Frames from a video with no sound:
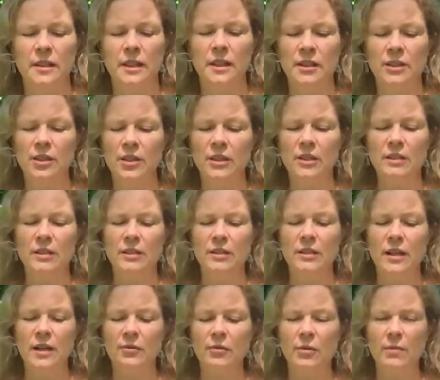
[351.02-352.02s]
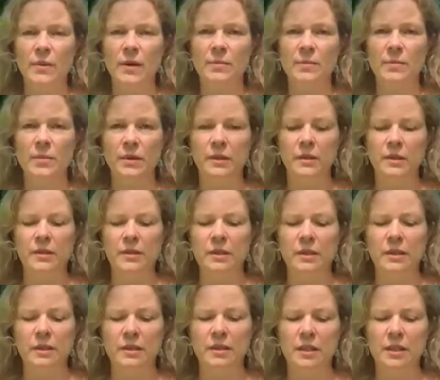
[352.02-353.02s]
And just as I remembered,
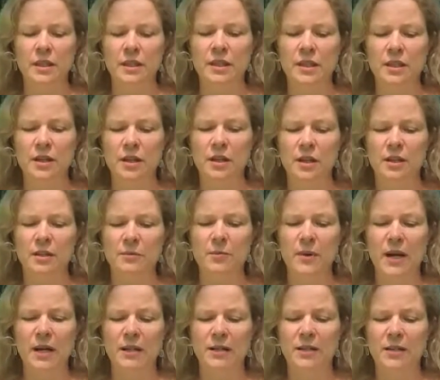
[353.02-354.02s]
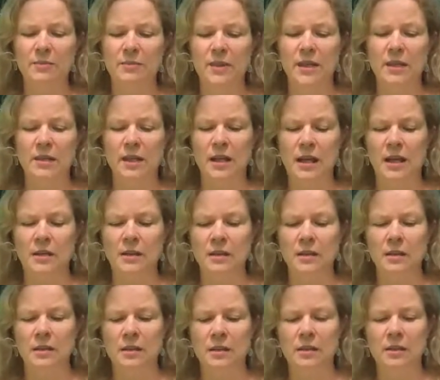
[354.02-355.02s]
he turned back to me then,
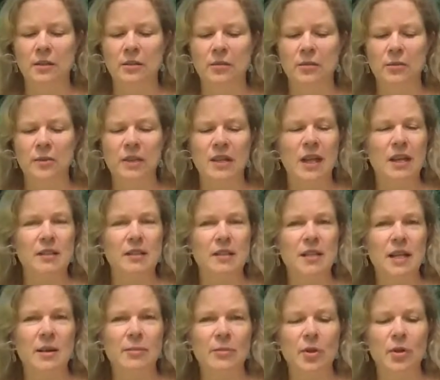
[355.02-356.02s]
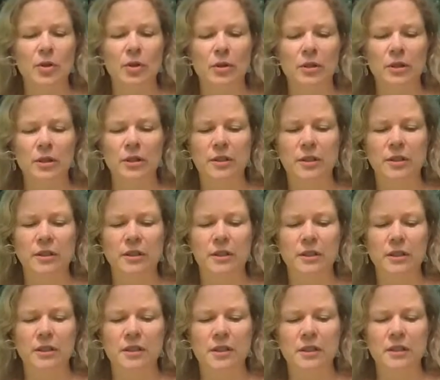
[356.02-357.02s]
with that same look,
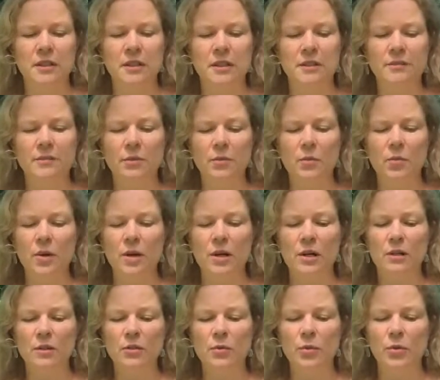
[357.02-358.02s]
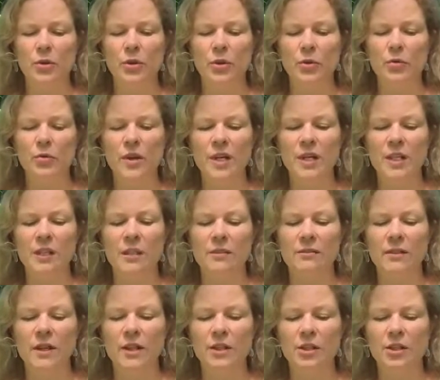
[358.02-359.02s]
as if the world were a great
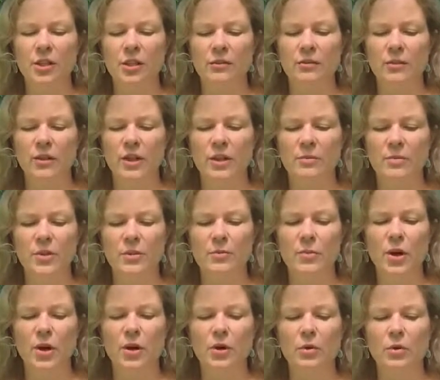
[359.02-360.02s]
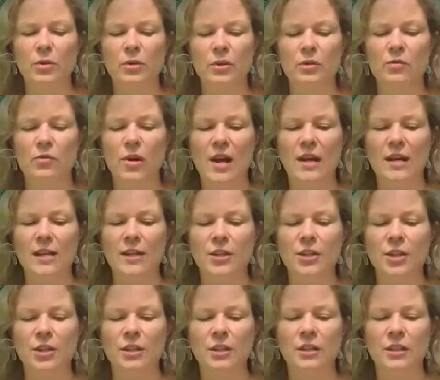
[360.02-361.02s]
adventure for him to behold and
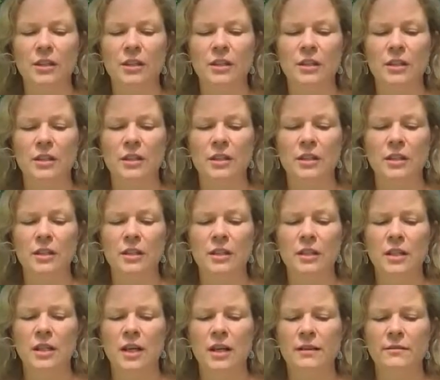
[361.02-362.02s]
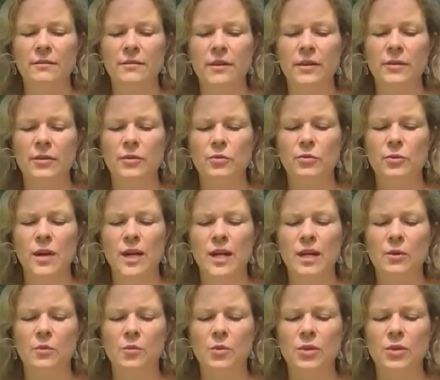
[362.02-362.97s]
relish. And I felt the rain